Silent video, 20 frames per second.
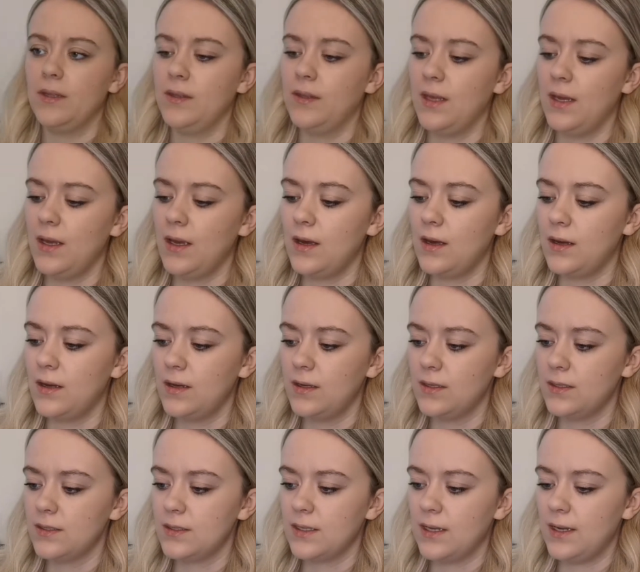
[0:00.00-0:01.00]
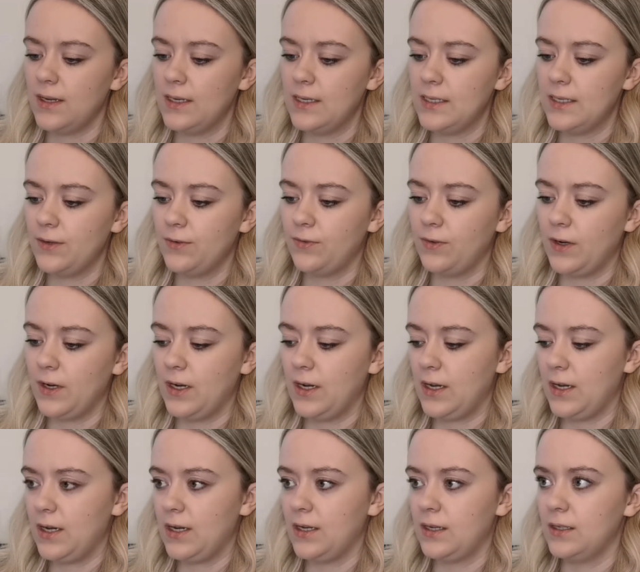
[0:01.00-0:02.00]
They are slightly different,
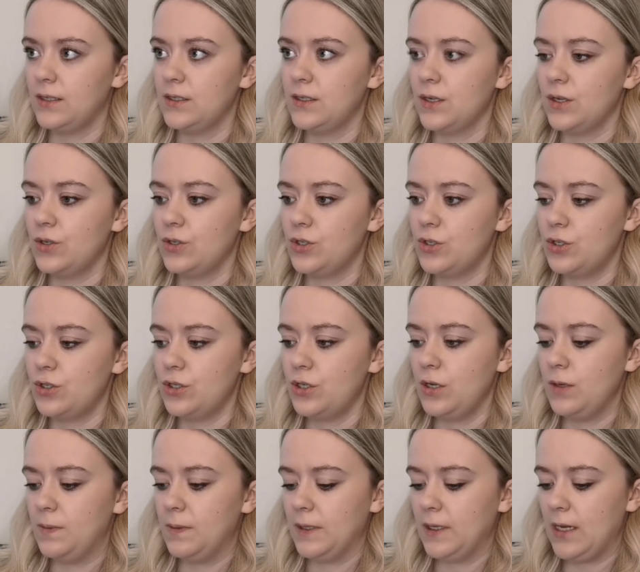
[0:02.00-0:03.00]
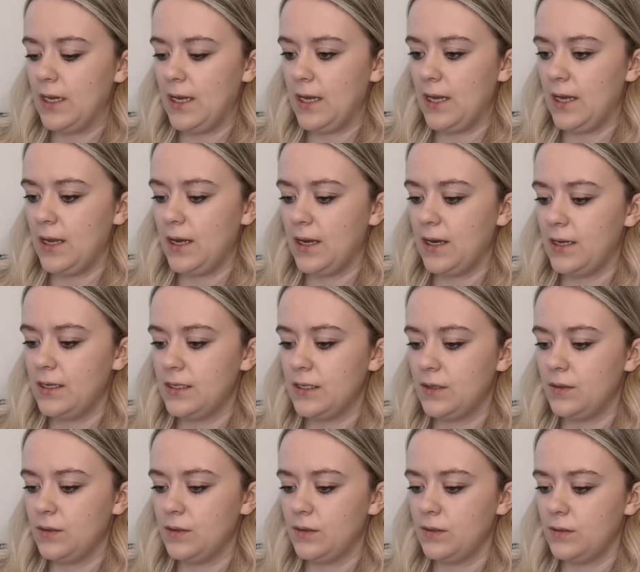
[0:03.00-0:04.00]
and stupidly I
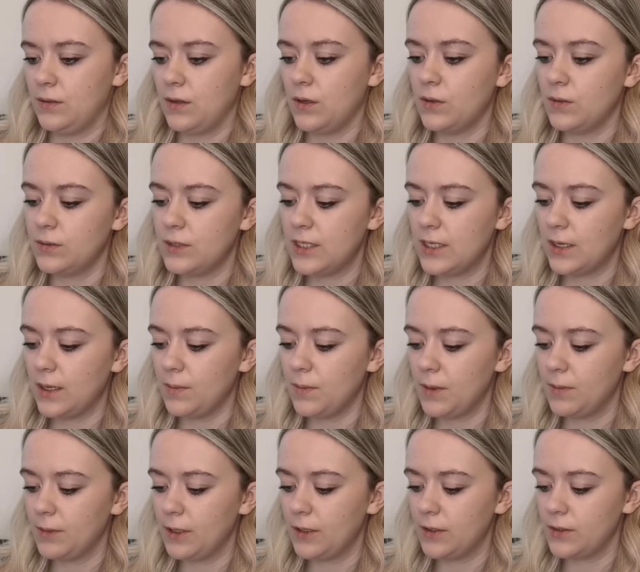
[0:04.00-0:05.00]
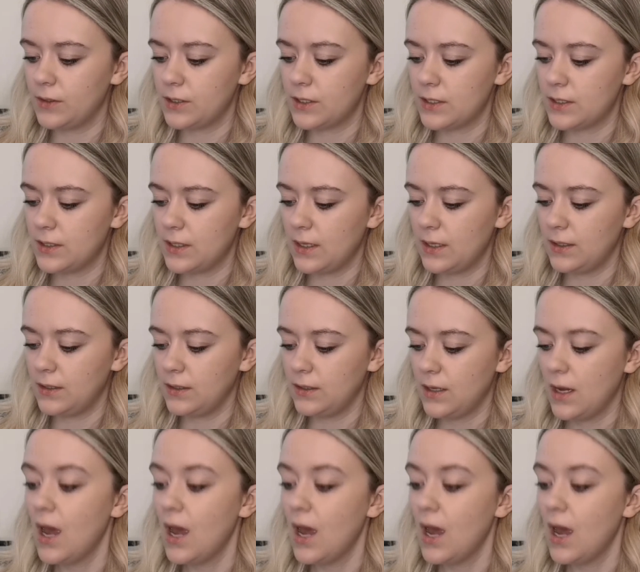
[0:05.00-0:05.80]
didn't... Oh, did I put my notches in?